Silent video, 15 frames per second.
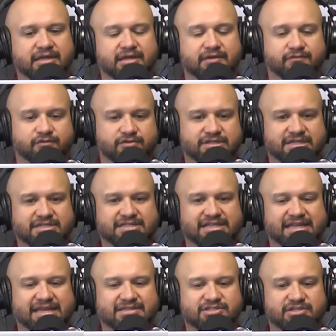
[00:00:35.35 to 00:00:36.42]
If your disc
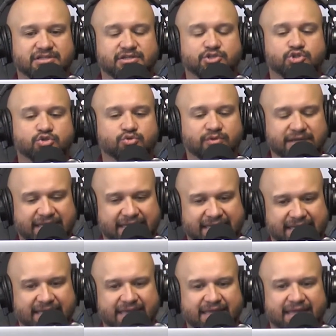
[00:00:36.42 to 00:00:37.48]
lands in a
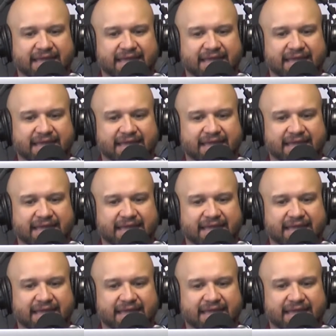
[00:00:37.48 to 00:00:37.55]
tree